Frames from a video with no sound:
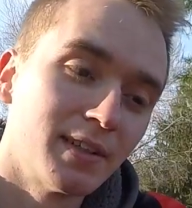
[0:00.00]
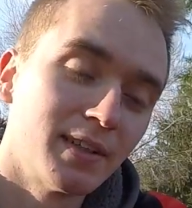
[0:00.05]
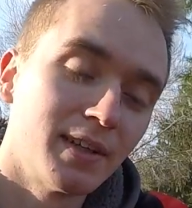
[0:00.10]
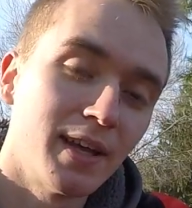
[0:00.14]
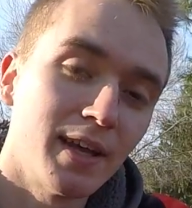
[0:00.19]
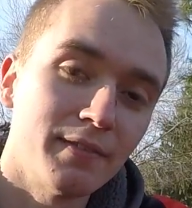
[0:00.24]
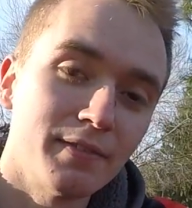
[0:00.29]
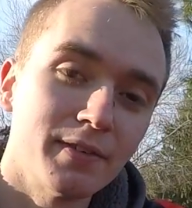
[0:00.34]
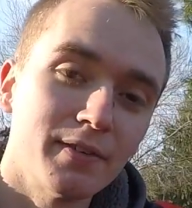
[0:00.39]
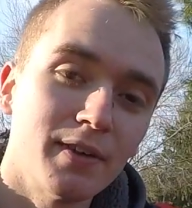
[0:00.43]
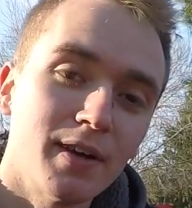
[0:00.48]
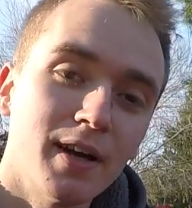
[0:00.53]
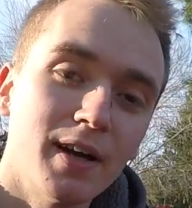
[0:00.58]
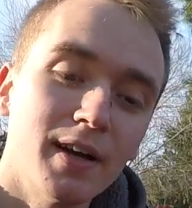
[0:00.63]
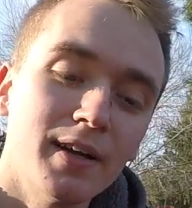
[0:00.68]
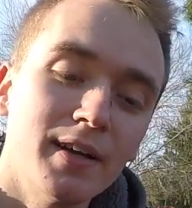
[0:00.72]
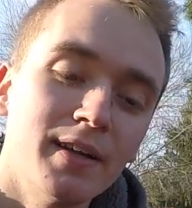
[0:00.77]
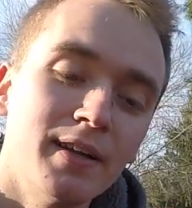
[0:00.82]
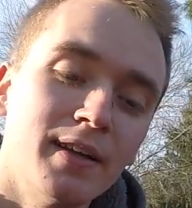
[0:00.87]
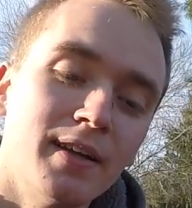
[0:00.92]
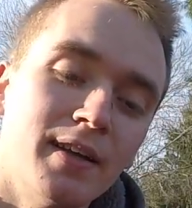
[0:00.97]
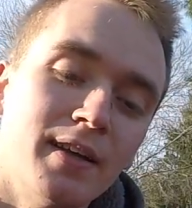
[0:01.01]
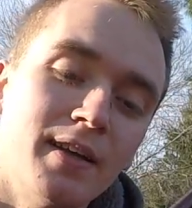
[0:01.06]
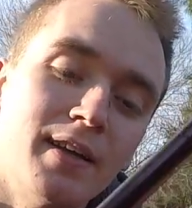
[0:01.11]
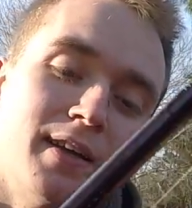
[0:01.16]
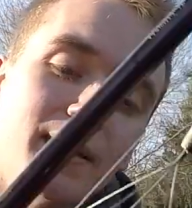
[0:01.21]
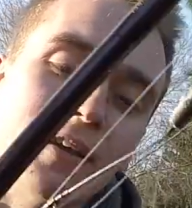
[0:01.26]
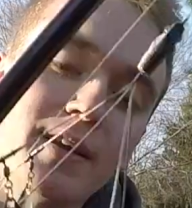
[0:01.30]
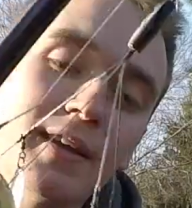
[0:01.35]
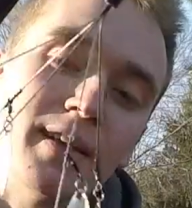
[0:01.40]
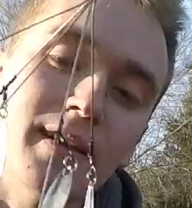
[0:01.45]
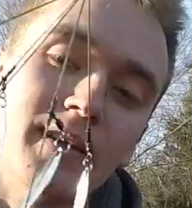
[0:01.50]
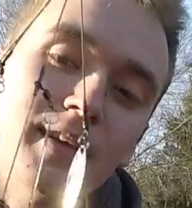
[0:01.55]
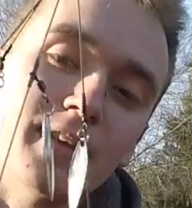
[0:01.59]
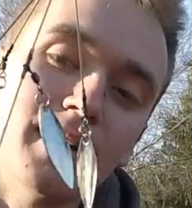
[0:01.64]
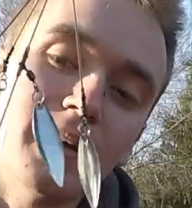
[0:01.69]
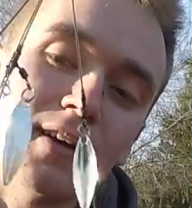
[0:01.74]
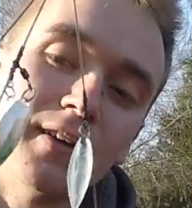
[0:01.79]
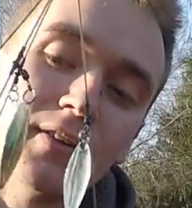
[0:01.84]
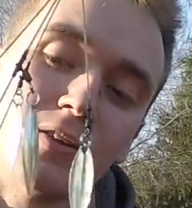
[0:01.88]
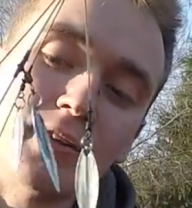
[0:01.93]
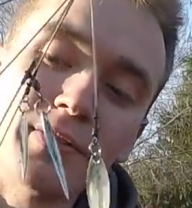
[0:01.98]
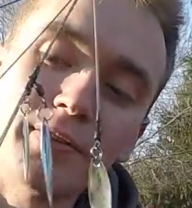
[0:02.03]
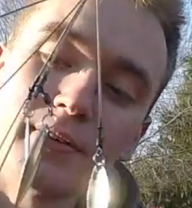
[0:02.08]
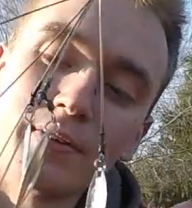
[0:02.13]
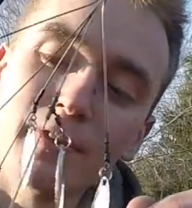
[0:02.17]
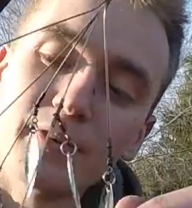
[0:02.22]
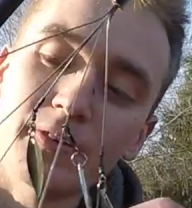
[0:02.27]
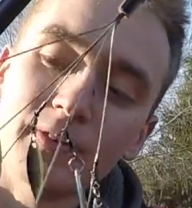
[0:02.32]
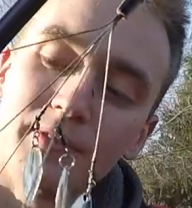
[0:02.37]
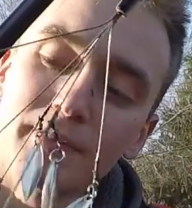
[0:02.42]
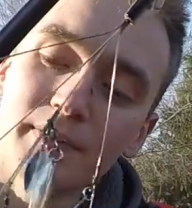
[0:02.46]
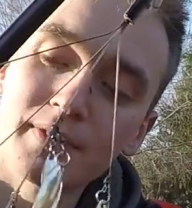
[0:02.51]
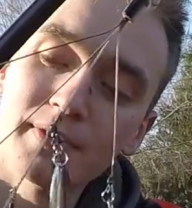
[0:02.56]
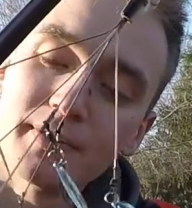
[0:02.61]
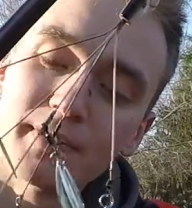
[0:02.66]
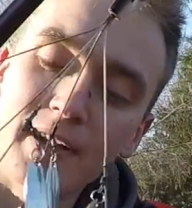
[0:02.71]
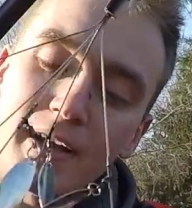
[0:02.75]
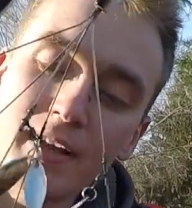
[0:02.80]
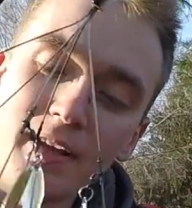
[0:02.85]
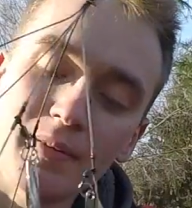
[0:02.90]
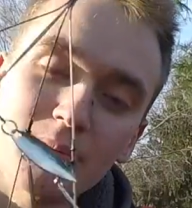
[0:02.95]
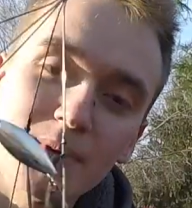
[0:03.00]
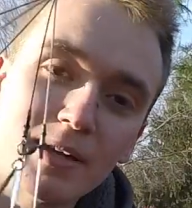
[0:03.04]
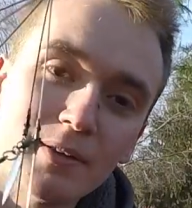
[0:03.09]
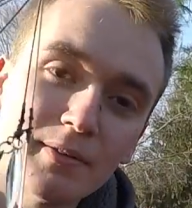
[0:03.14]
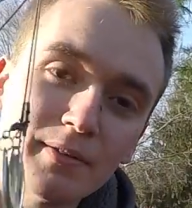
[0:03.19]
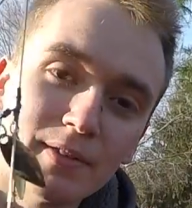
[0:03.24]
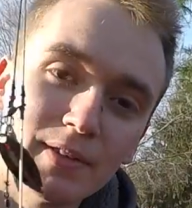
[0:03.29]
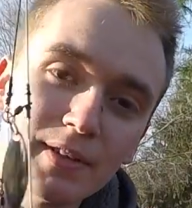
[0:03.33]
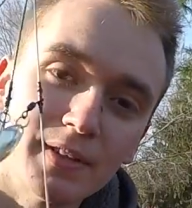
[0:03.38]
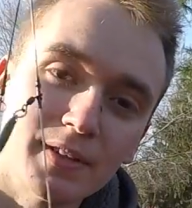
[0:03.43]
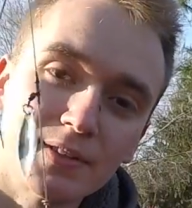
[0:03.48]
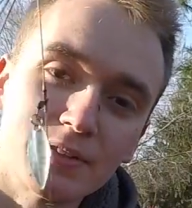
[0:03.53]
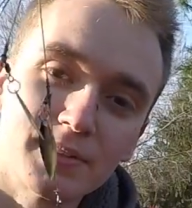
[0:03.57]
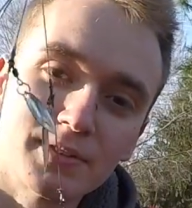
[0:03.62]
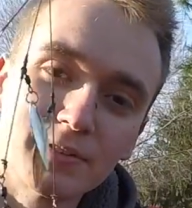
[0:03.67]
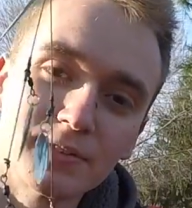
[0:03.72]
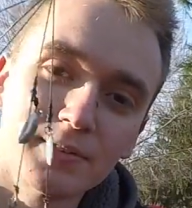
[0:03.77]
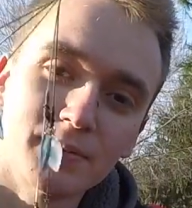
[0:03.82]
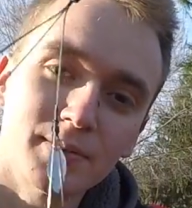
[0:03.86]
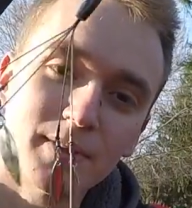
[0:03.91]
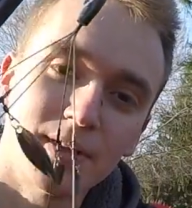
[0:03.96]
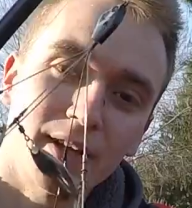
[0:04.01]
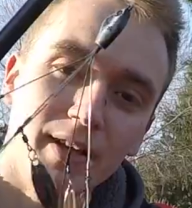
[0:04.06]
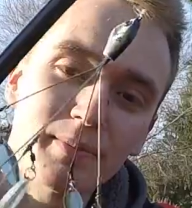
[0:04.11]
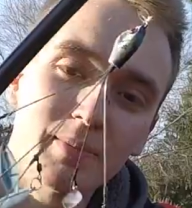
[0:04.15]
heavy rod, and I only throw Alabama rigs or like